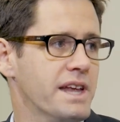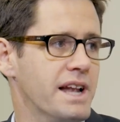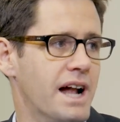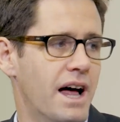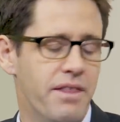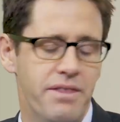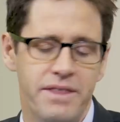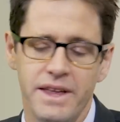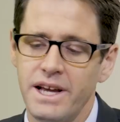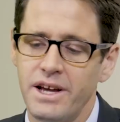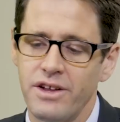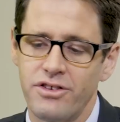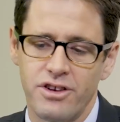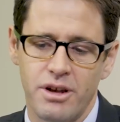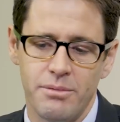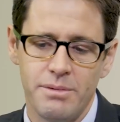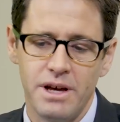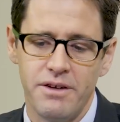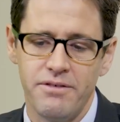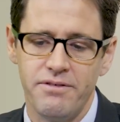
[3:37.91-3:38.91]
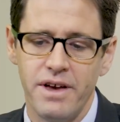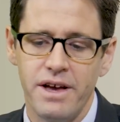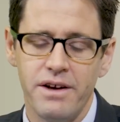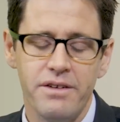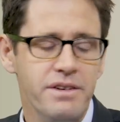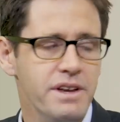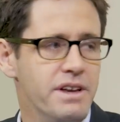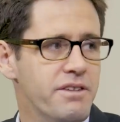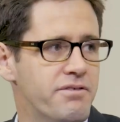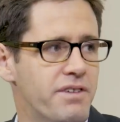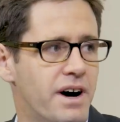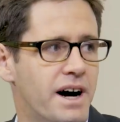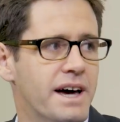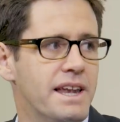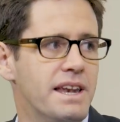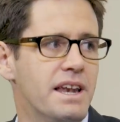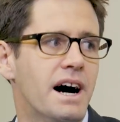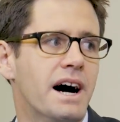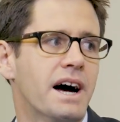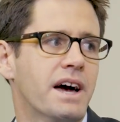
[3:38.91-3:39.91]
And I think it's going to be a very fine
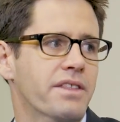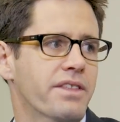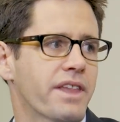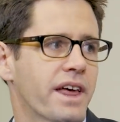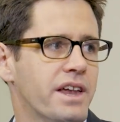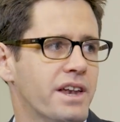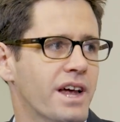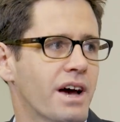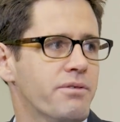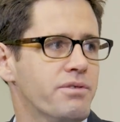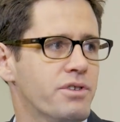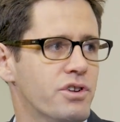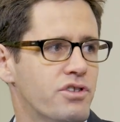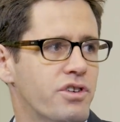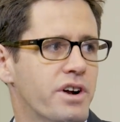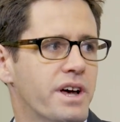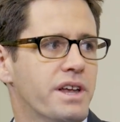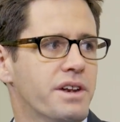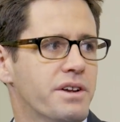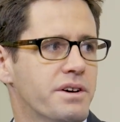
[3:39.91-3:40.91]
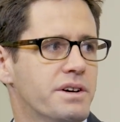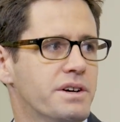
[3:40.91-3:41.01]
line they're going to have to tread.